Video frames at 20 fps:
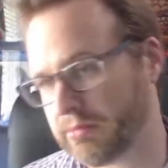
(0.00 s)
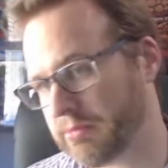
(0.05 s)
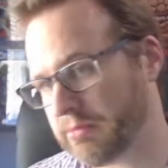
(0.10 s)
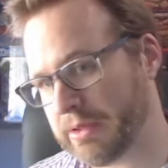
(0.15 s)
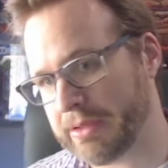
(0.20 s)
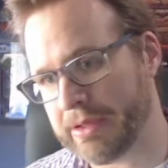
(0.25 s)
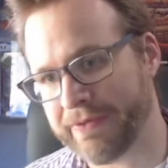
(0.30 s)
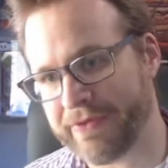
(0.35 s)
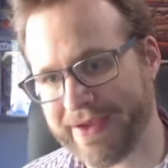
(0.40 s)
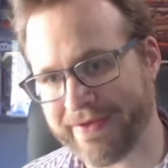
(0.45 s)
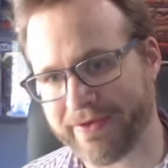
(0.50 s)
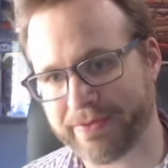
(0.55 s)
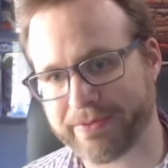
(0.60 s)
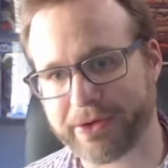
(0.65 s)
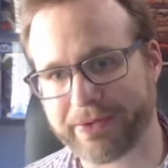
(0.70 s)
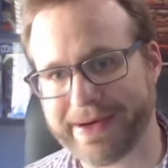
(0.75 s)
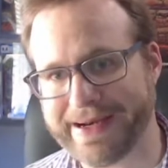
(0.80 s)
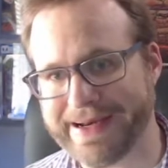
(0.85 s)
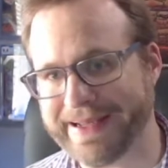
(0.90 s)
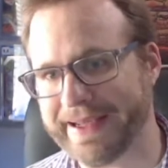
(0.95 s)
I mean, if you haven't
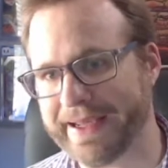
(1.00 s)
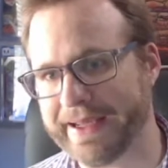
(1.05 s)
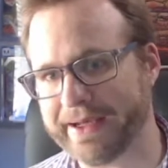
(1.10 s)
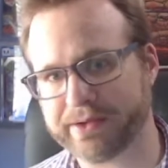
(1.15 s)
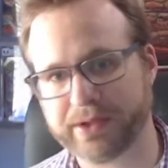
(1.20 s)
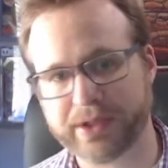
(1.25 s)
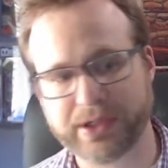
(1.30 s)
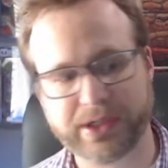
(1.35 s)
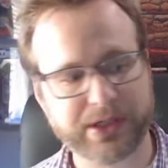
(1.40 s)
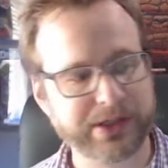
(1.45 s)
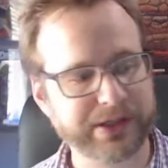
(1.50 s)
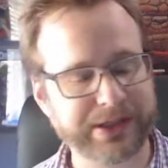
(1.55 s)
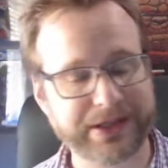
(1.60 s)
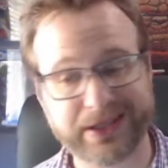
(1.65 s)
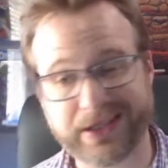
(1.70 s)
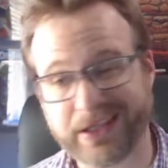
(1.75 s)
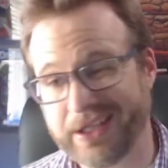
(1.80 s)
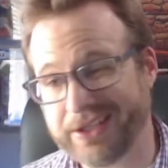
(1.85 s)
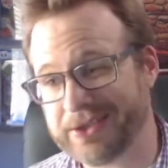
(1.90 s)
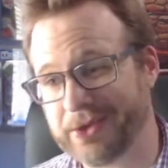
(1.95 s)
been reading it,
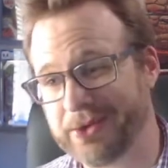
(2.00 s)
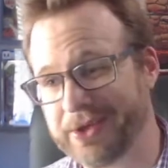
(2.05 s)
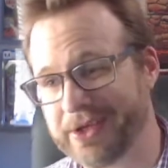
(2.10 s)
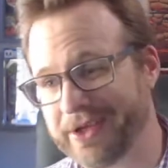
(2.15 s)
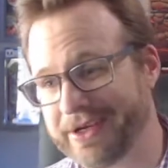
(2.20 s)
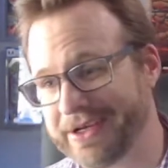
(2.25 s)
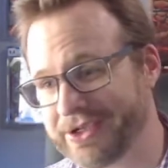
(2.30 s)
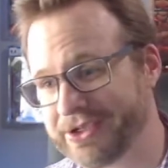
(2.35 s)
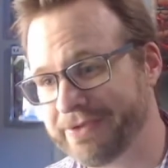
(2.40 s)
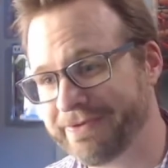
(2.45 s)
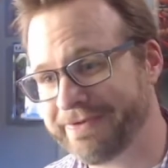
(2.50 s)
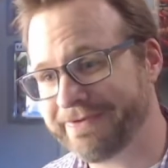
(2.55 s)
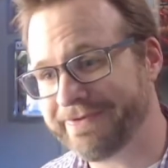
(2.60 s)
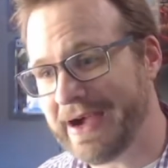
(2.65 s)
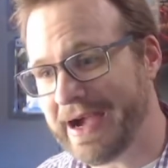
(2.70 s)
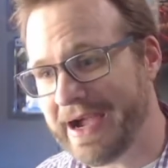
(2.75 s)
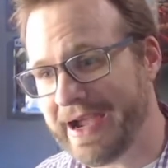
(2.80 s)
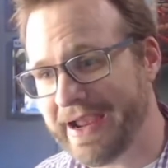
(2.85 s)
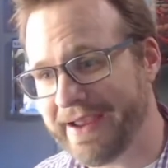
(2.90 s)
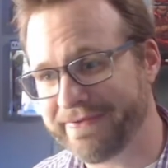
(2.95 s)
it's only on issue
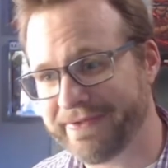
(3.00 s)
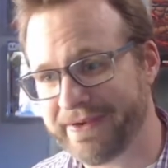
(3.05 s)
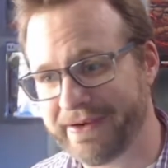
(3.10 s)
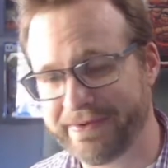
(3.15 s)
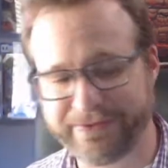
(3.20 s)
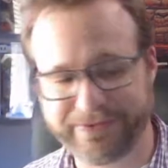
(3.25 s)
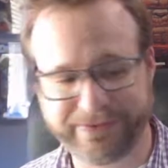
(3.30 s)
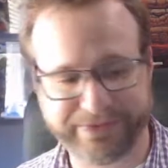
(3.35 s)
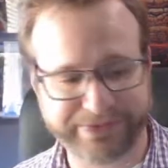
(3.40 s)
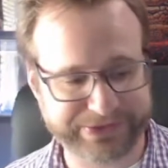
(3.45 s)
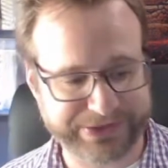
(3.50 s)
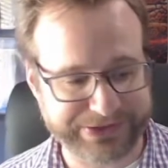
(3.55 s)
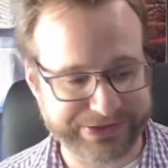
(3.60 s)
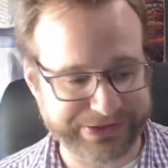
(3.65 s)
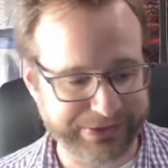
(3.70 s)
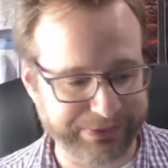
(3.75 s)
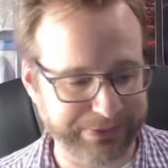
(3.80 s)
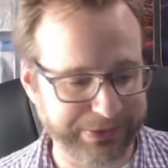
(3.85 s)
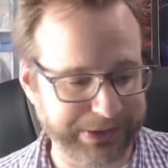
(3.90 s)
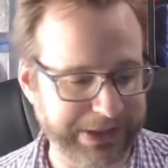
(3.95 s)
five of since
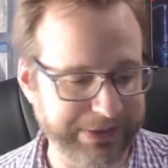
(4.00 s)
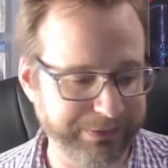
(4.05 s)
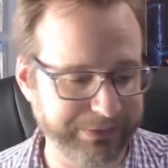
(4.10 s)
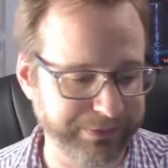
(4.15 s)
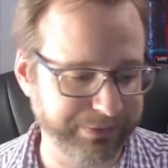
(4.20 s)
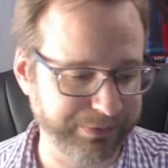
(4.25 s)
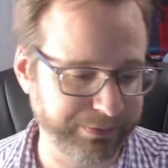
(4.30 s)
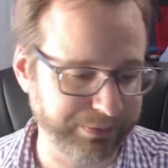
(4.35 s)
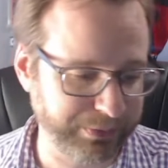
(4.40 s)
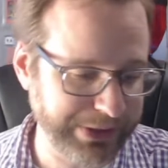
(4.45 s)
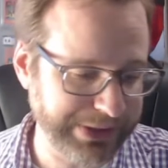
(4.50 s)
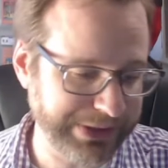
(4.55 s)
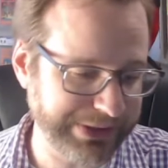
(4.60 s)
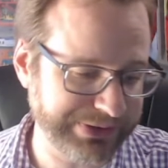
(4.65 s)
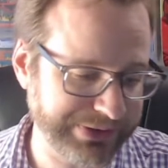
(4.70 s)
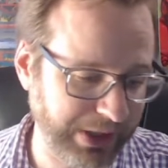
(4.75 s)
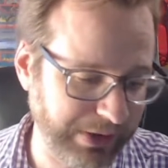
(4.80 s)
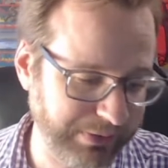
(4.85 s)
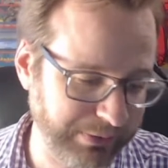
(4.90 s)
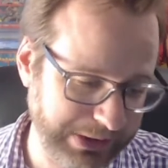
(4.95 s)
it, it re
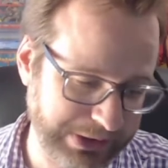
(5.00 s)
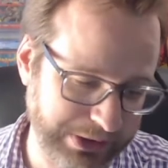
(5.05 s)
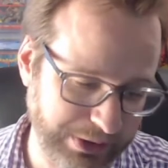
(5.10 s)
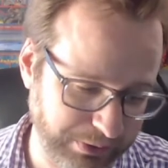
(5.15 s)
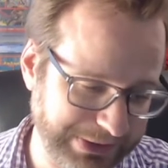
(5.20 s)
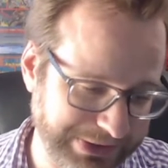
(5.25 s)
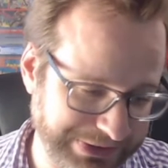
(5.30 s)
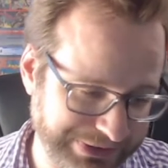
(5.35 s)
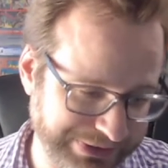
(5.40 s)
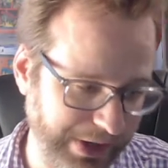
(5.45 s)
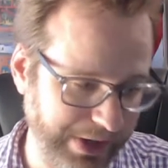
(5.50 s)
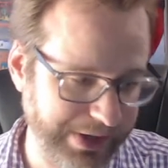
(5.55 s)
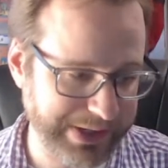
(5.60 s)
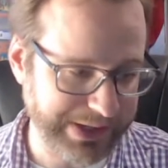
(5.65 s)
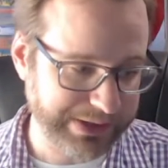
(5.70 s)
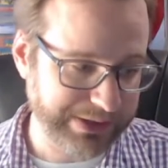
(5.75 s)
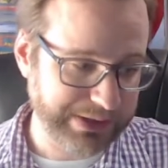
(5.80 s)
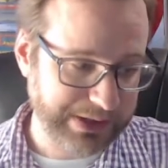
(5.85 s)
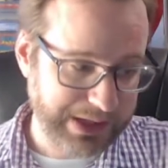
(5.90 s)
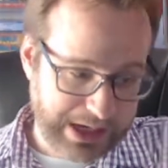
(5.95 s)
start, you know
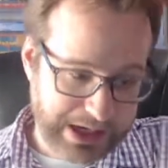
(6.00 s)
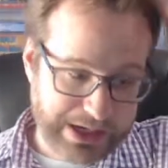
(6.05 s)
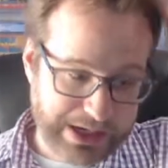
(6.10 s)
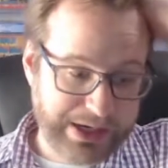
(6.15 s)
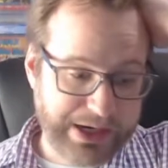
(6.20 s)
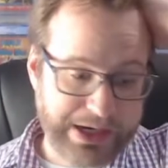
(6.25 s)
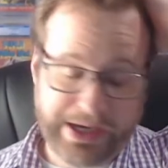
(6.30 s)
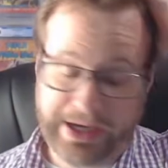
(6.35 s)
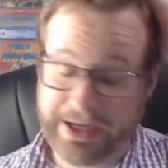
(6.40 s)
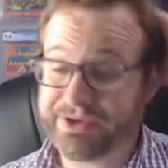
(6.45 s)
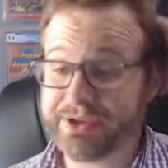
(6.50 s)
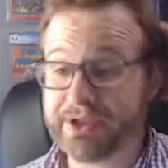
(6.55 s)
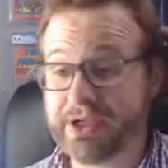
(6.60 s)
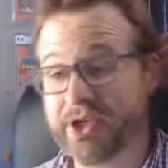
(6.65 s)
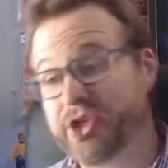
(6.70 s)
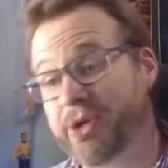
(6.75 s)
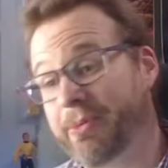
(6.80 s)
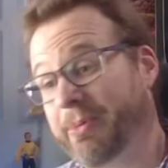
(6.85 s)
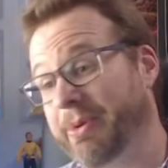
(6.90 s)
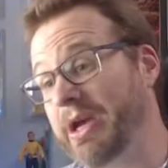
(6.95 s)
restarted. Uh, it's a
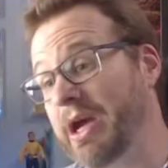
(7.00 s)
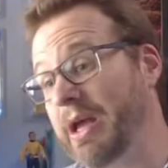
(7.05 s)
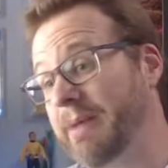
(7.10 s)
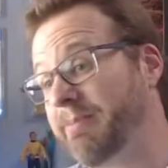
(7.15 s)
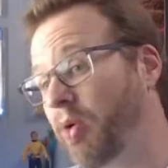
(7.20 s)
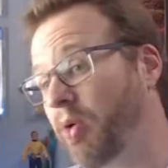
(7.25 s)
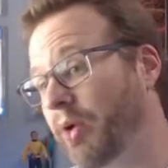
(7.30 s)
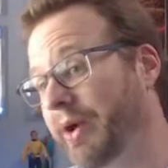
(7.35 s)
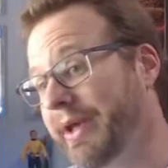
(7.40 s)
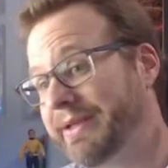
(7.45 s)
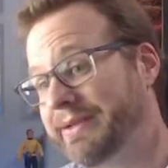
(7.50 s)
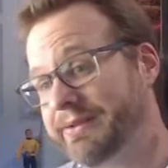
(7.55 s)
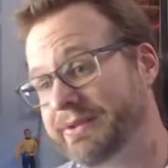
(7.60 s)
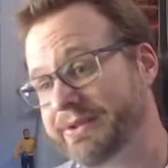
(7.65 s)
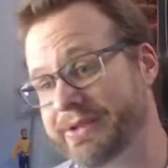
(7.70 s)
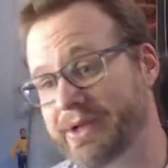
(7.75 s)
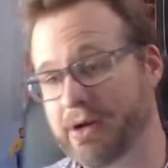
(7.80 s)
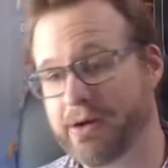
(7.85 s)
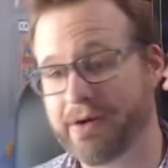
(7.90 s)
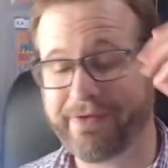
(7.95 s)
good jumping on point.
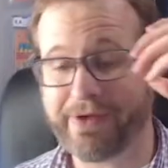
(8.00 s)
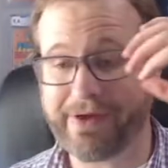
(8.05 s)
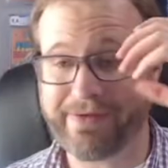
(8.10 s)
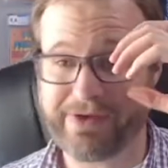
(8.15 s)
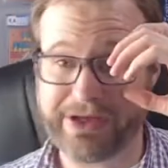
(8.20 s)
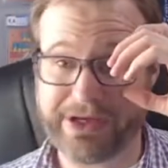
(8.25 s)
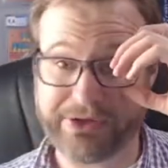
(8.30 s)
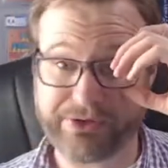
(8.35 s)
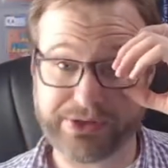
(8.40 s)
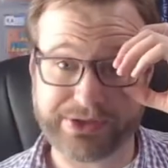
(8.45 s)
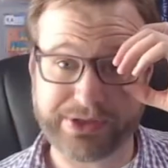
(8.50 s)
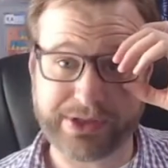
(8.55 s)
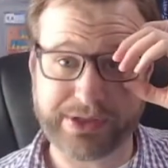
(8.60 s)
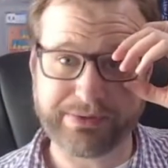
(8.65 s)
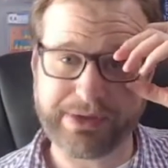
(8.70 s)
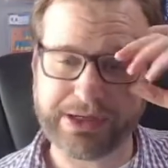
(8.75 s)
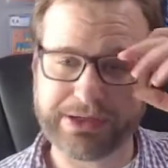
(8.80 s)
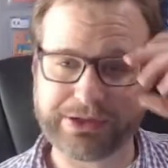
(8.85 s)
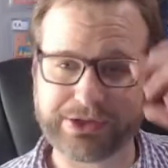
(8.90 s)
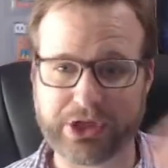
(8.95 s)
So if you have any interest
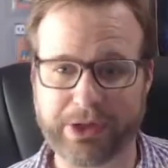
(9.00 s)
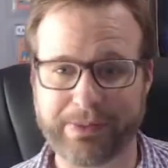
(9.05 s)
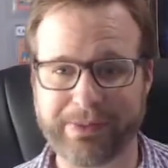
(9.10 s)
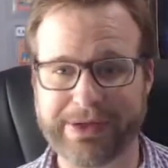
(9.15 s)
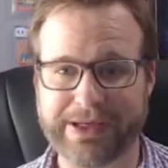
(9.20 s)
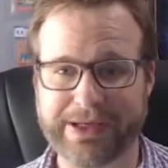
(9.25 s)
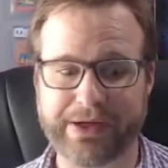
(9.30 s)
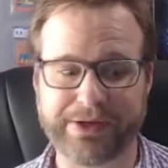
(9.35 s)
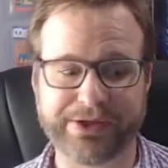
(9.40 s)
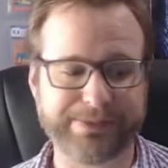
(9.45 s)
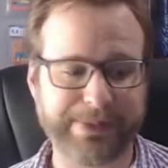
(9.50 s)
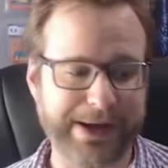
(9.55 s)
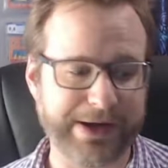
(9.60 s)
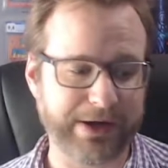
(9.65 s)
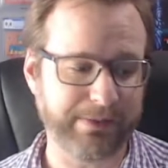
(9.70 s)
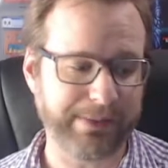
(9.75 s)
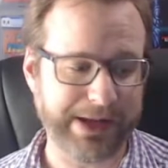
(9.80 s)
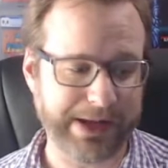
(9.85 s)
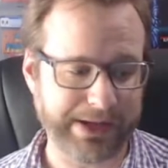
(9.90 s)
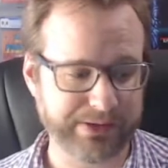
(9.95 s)
in, in jumping in on
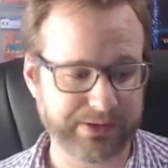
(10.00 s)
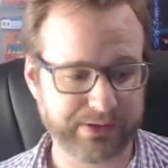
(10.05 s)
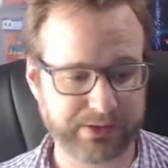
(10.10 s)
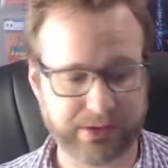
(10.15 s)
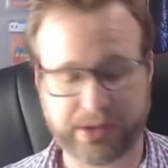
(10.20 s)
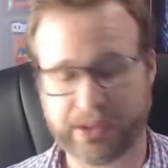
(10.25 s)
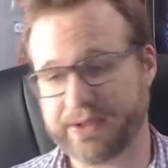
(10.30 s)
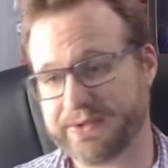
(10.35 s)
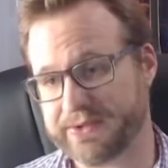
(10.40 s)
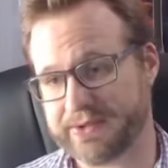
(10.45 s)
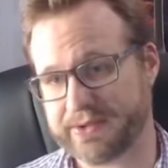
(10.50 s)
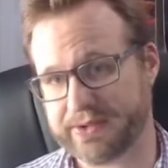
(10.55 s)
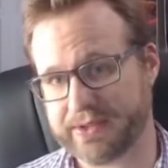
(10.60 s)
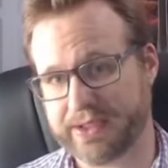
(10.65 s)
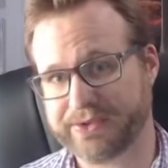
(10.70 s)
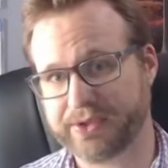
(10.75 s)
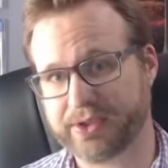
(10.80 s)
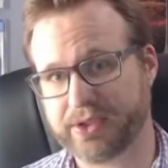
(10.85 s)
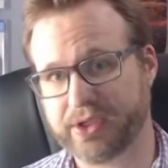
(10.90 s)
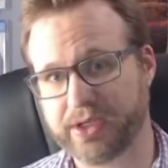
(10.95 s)
Spider-Man, it's
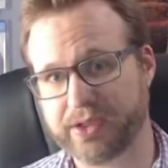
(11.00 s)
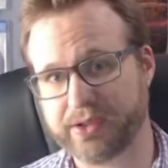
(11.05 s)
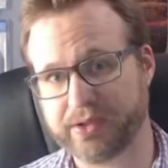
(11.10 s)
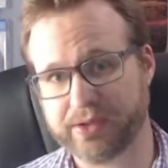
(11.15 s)
it's a good.